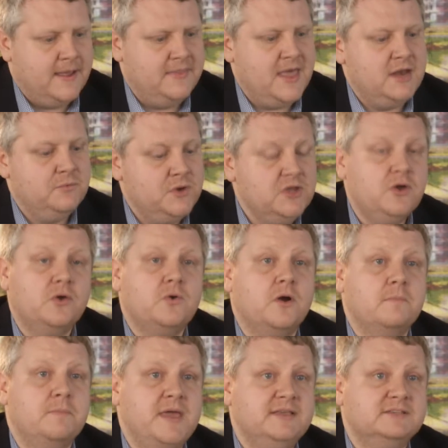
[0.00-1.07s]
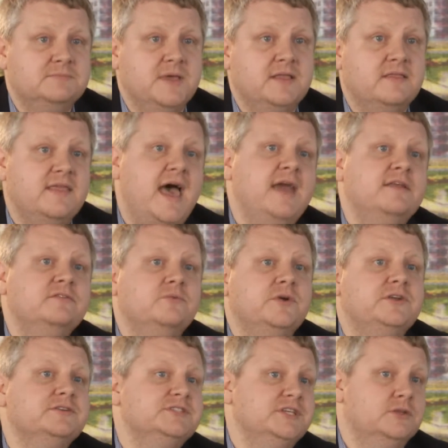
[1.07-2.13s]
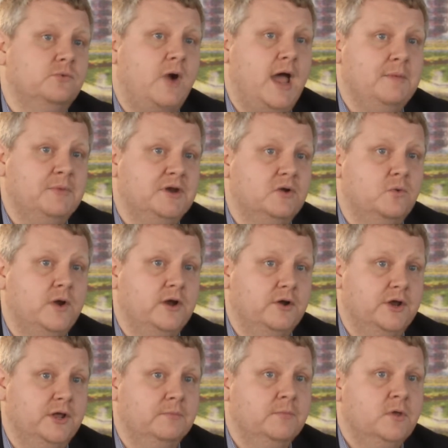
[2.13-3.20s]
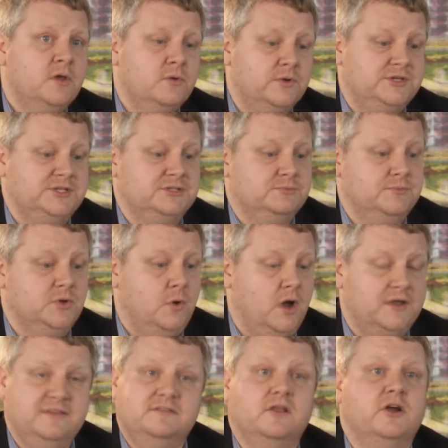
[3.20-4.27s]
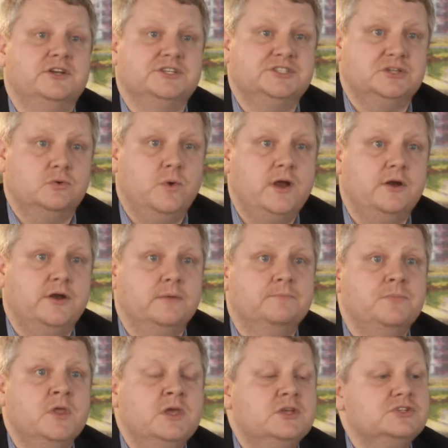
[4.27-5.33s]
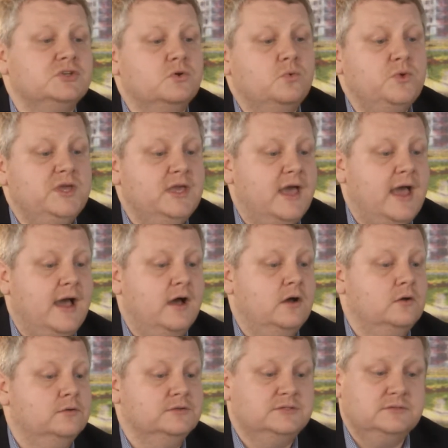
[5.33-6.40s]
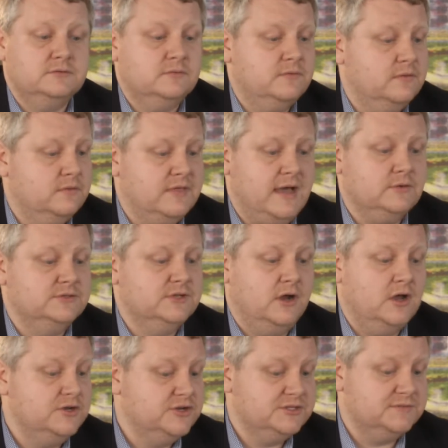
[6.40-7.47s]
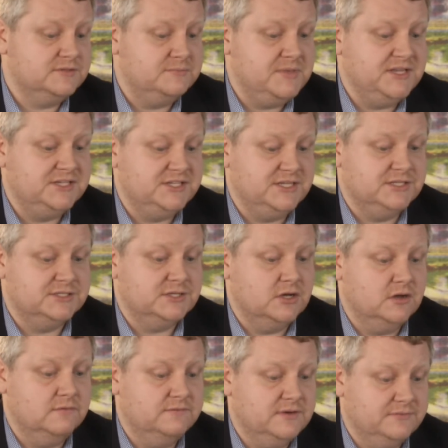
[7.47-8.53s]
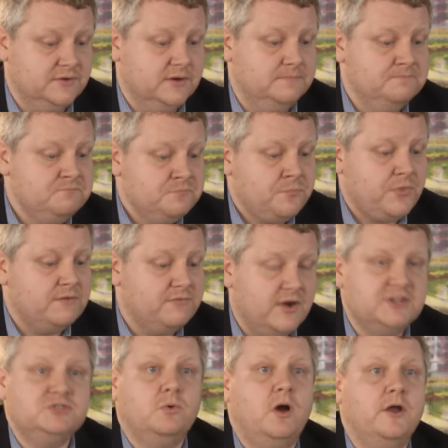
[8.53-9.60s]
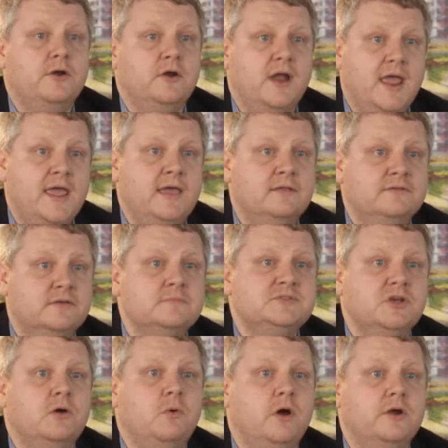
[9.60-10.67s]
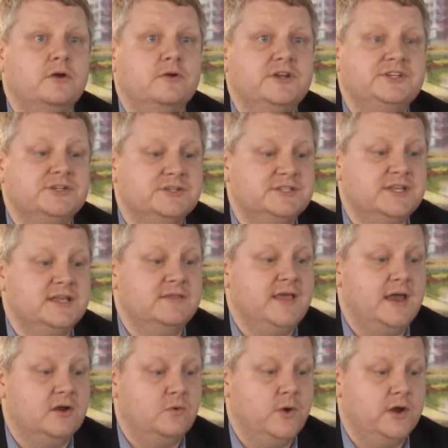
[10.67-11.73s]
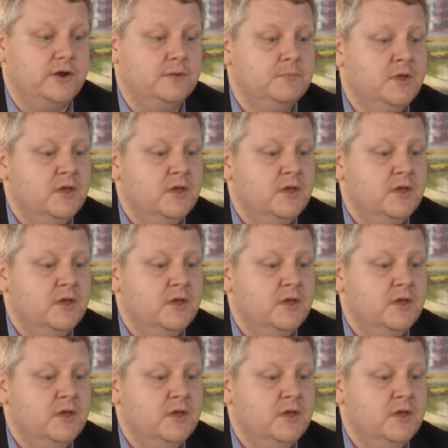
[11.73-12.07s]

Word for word: And then when you go to our basement, that is where you'll see the Ryman Aquarium, which is Milwaukee's largest aquarium. So we house thousands, hundreds of species of different freshwater and some saltwater creatures in that aquarium.